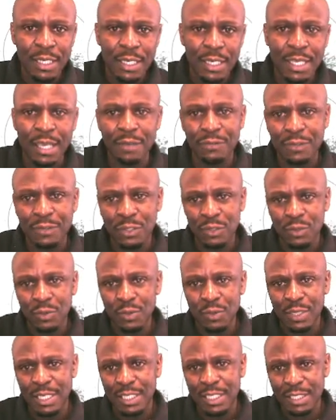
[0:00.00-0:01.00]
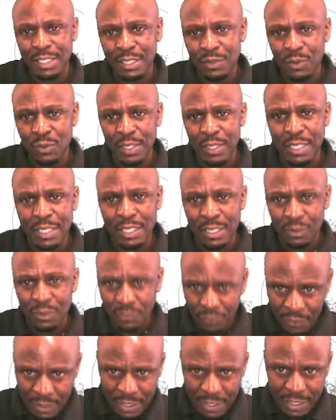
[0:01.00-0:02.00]
gives you this equation
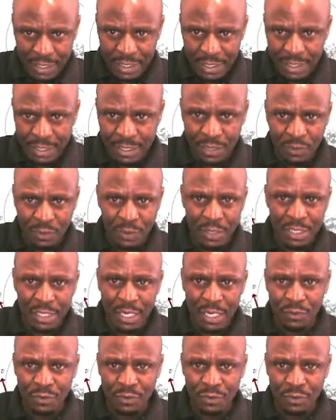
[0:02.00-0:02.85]
therefore this is the equation that